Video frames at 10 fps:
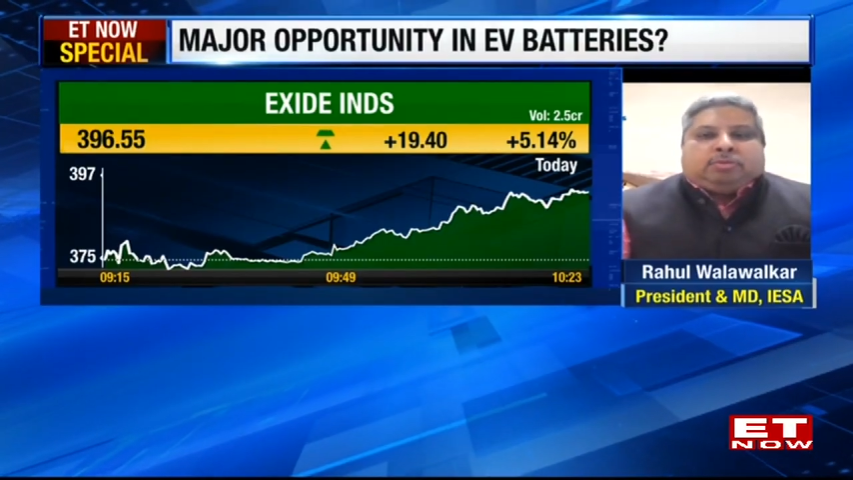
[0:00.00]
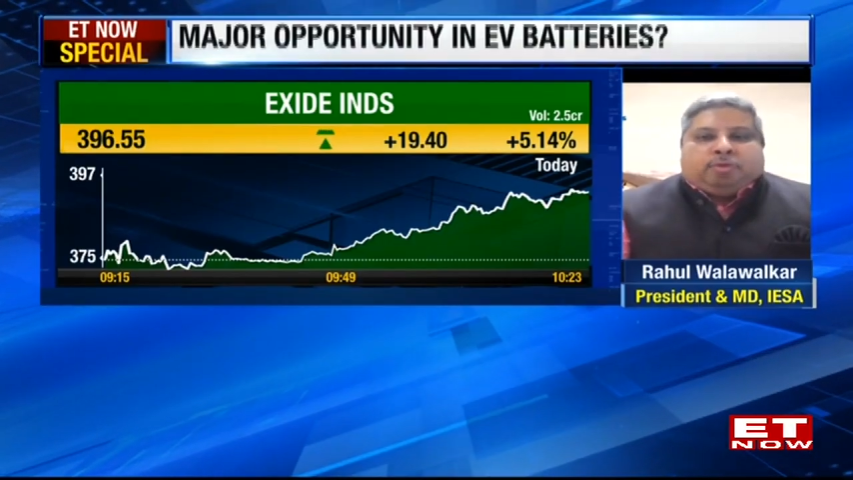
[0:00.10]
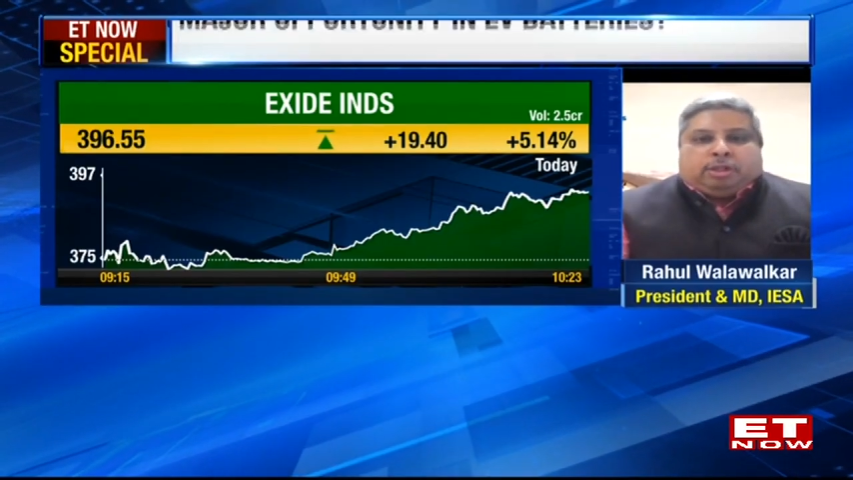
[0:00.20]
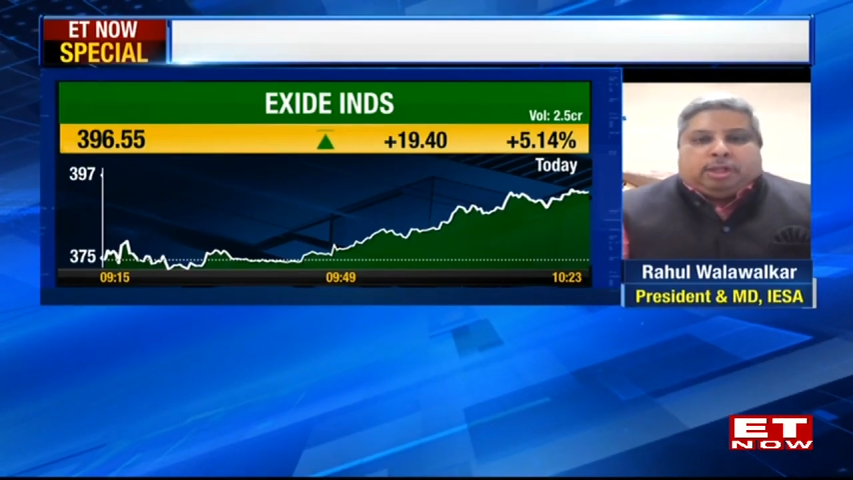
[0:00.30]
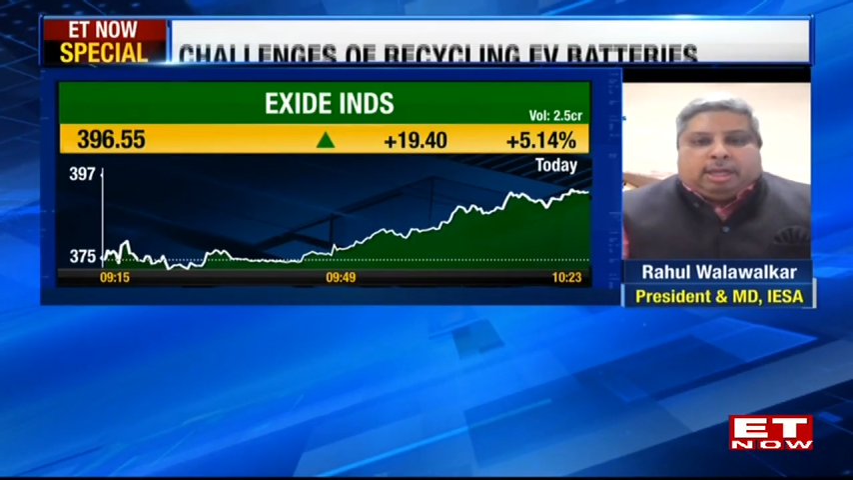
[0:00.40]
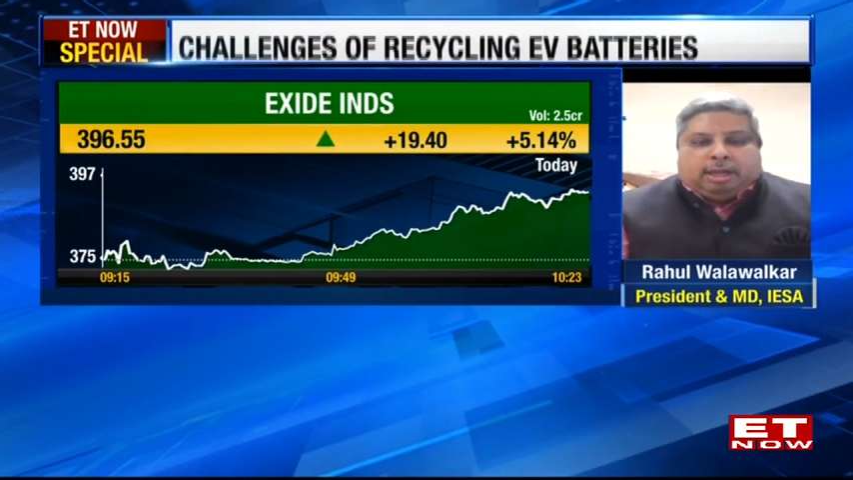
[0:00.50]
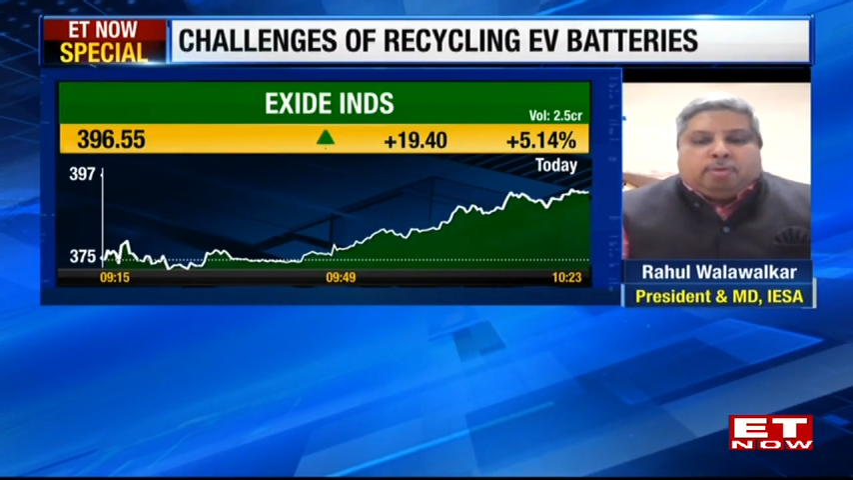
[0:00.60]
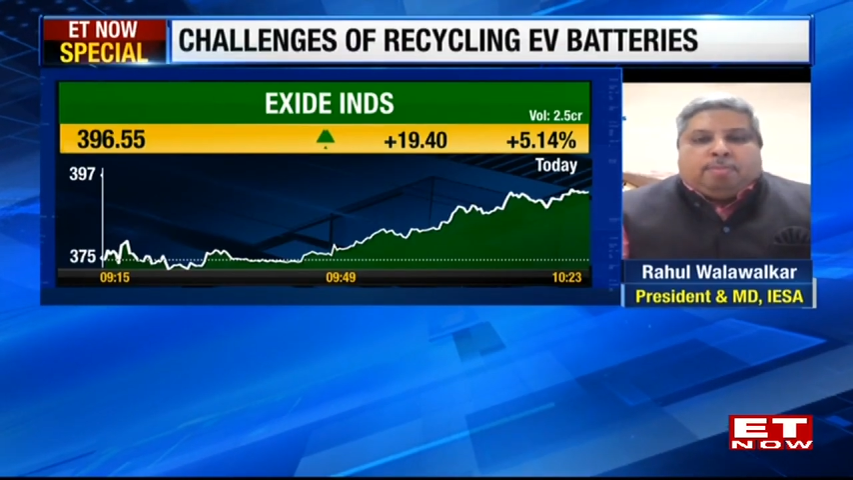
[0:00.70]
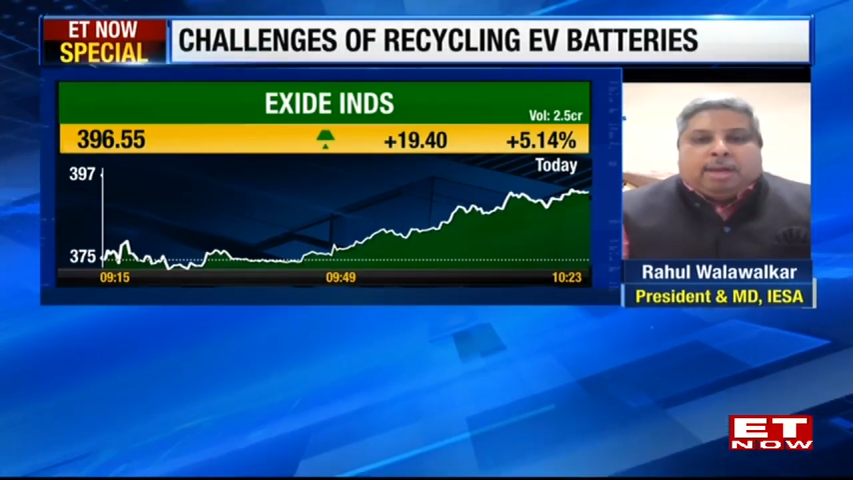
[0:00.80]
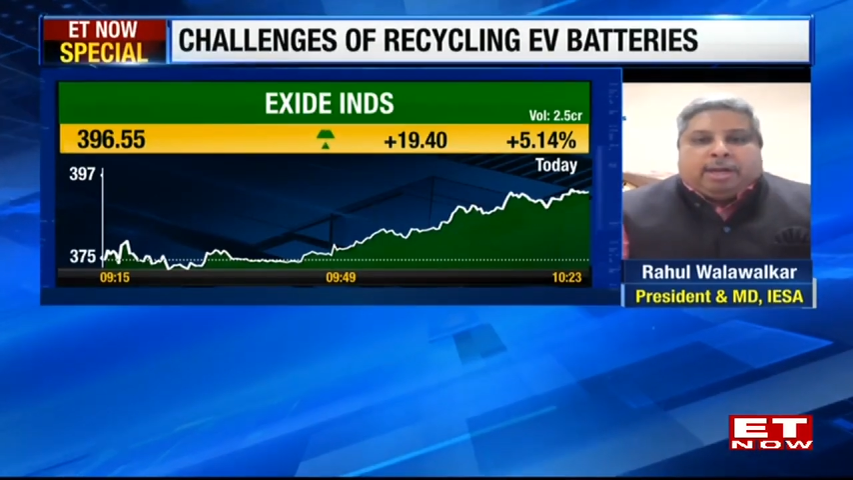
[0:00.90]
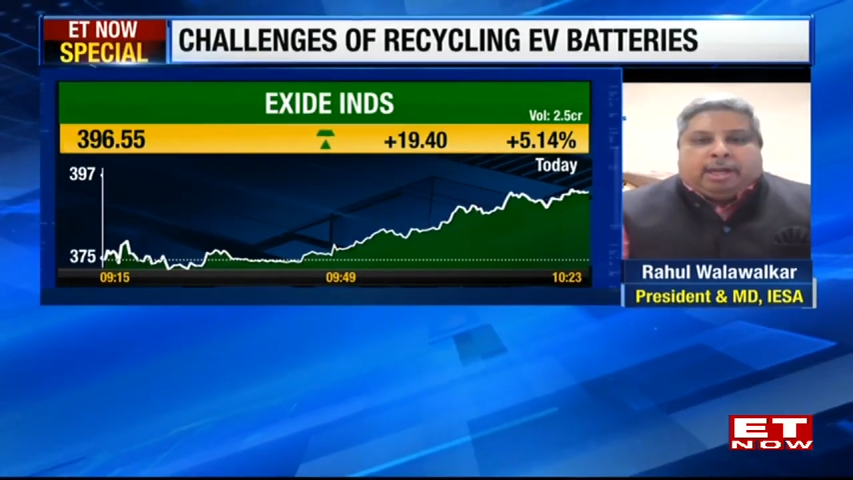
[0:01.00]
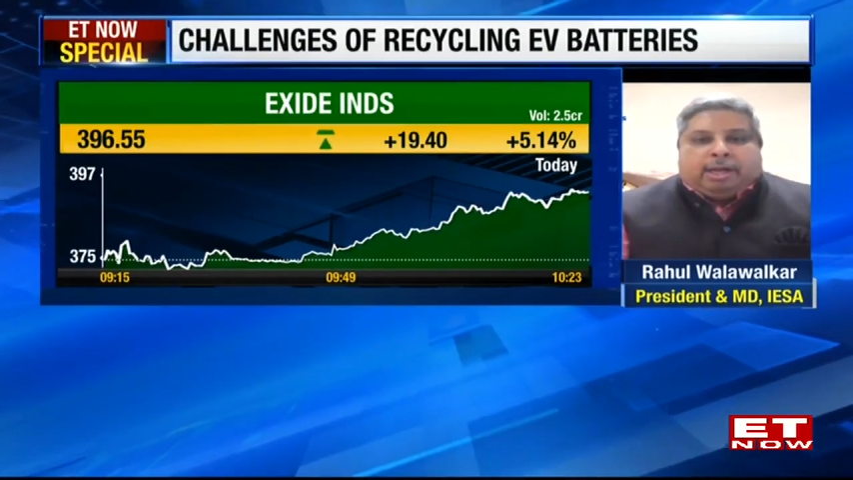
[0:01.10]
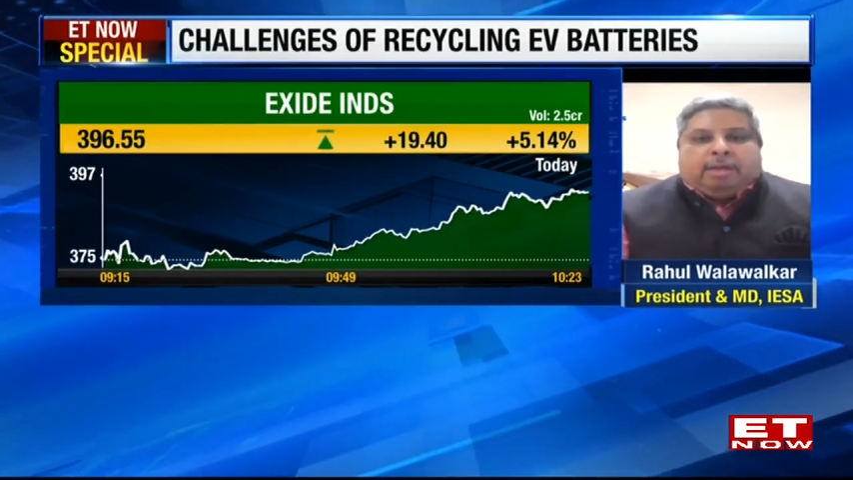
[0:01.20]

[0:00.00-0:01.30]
for the e-mobility